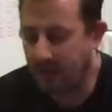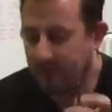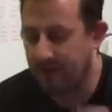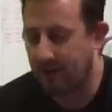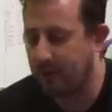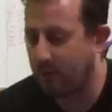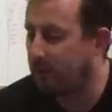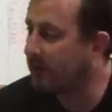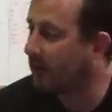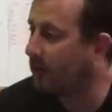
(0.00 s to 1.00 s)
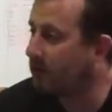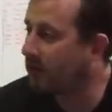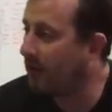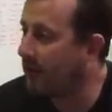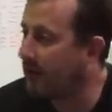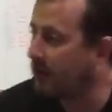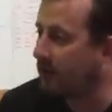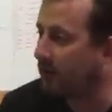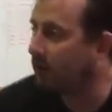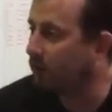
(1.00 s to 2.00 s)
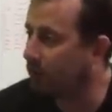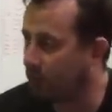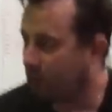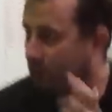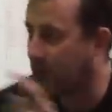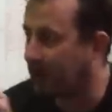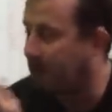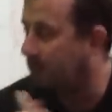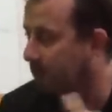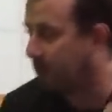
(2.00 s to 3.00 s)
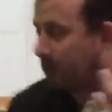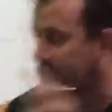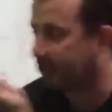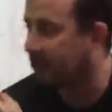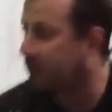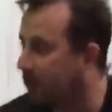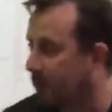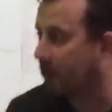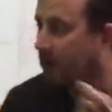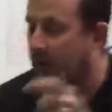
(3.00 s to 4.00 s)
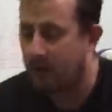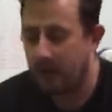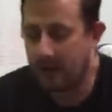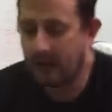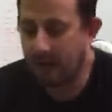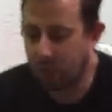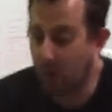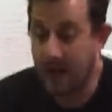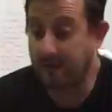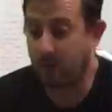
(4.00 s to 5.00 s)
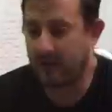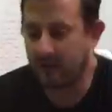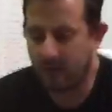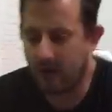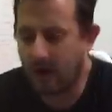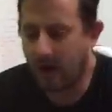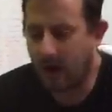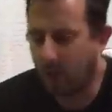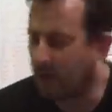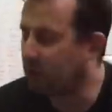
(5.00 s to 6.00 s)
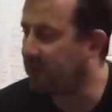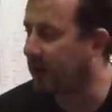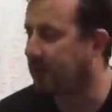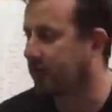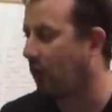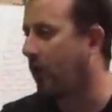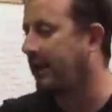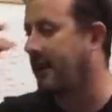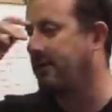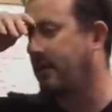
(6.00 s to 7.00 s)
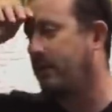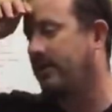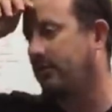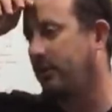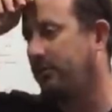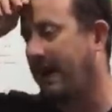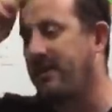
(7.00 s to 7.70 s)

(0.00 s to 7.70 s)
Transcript: I think Jeremy will be the host, and then he'll we'll just rotate the members of us through okay. each whenever we do it. Are we gonna uh, do once like, we figure out the scoring and everything, we get the sweet?